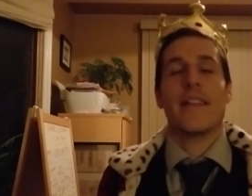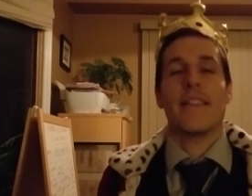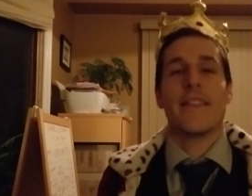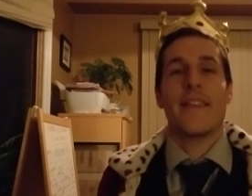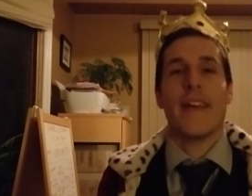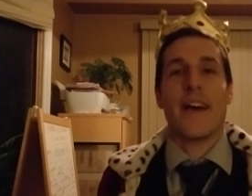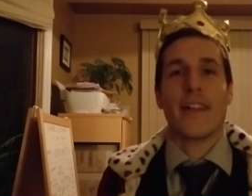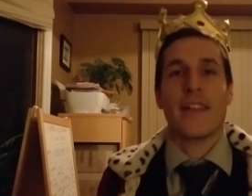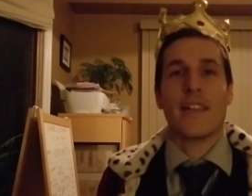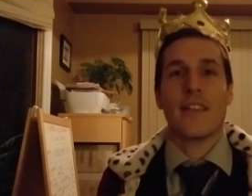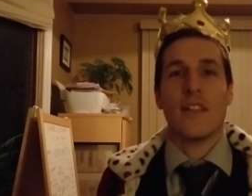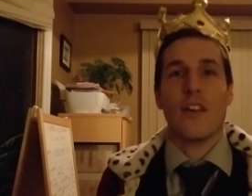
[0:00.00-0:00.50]

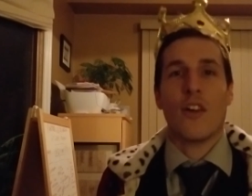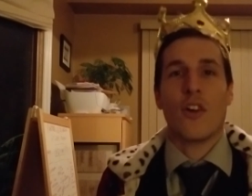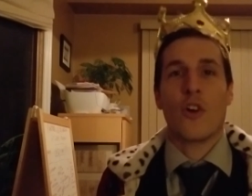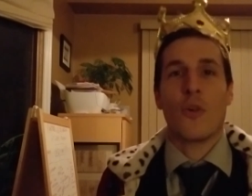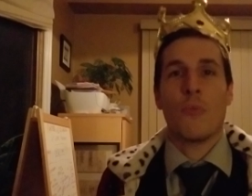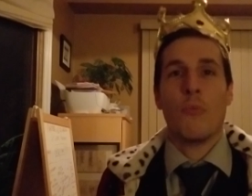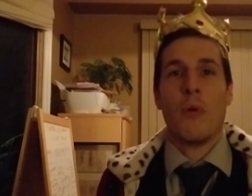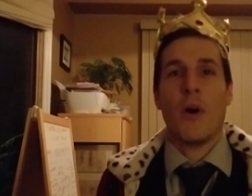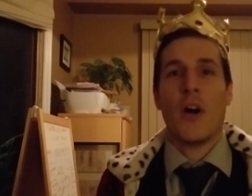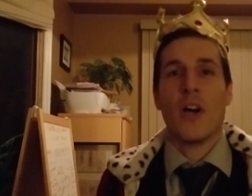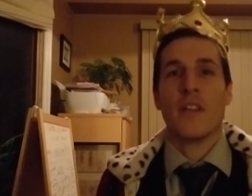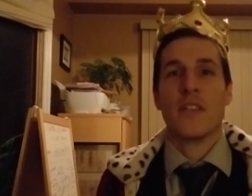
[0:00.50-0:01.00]
that are
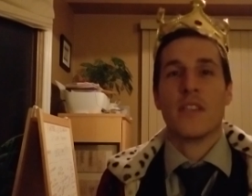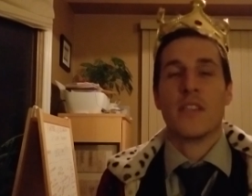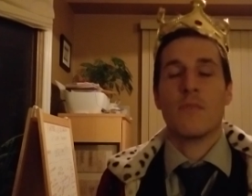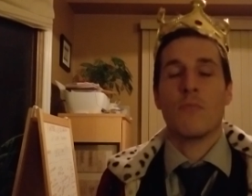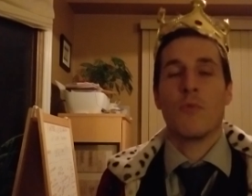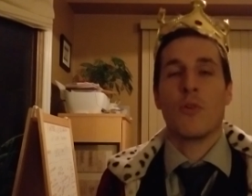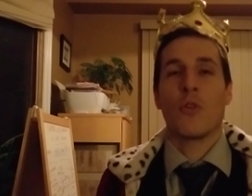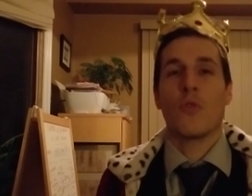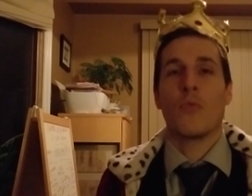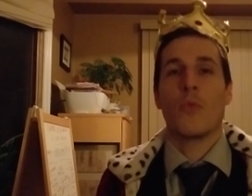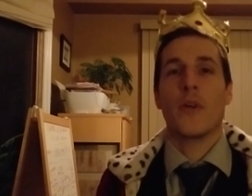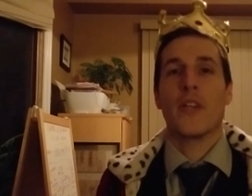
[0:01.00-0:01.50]

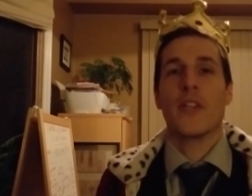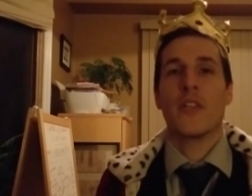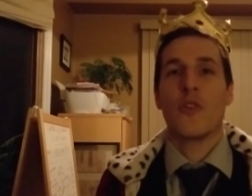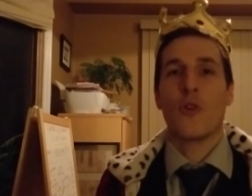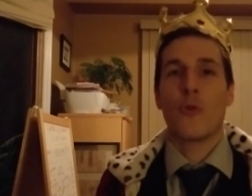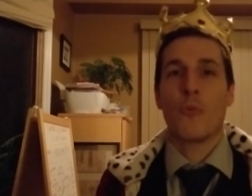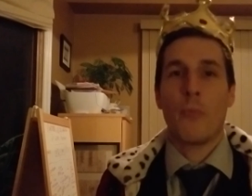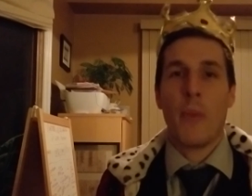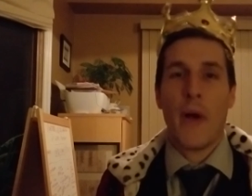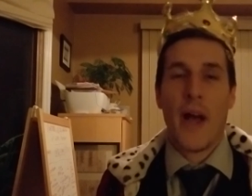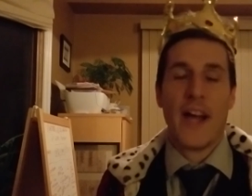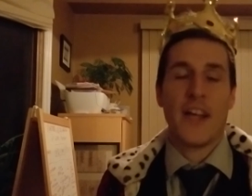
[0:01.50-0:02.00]
possible with
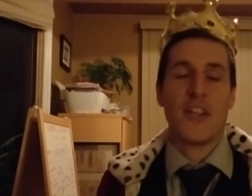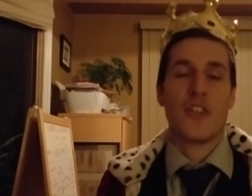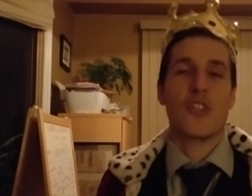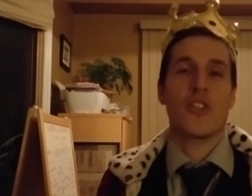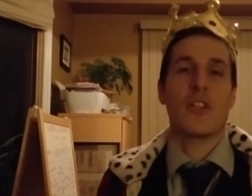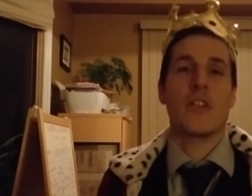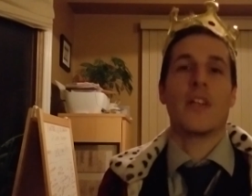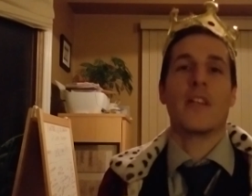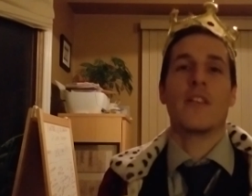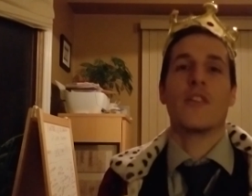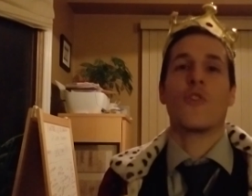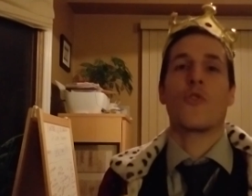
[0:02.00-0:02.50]
your
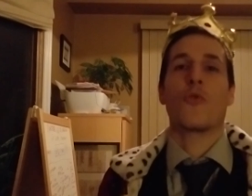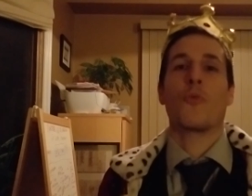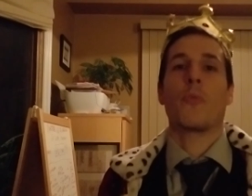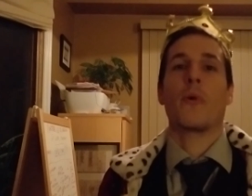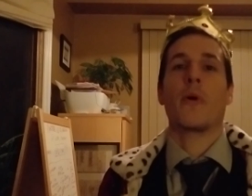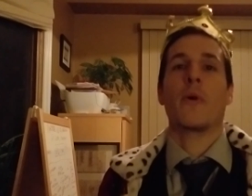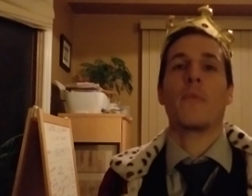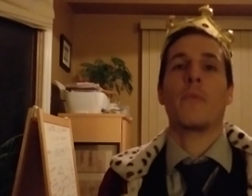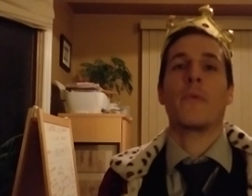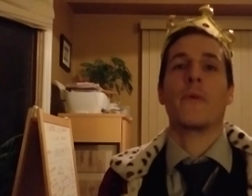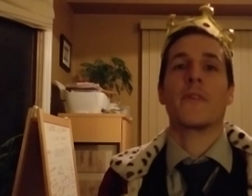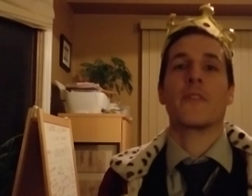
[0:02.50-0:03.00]
passion and your
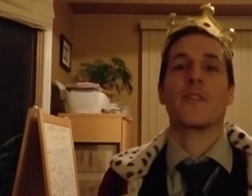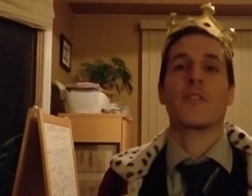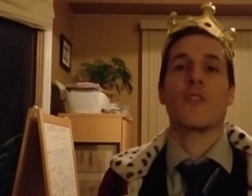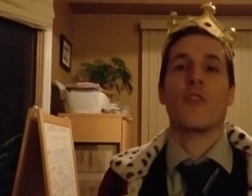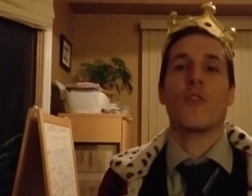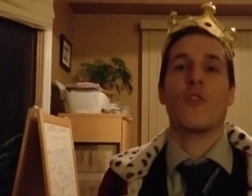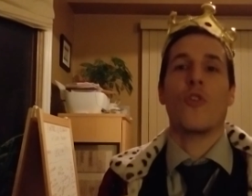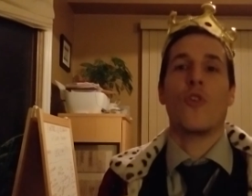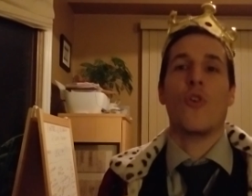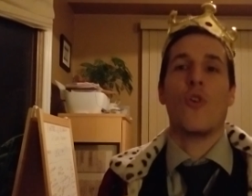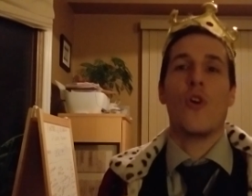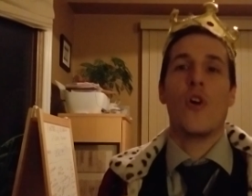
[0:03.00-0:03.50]
purpose
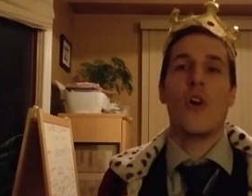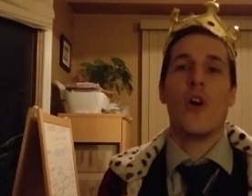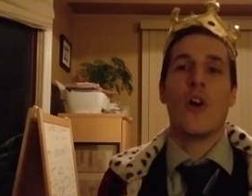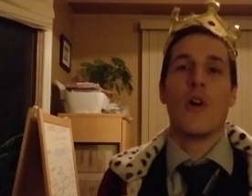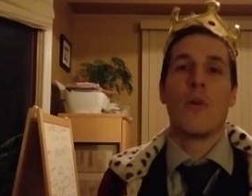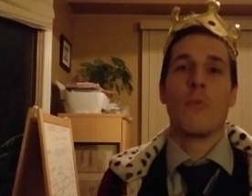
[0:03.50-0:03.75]
so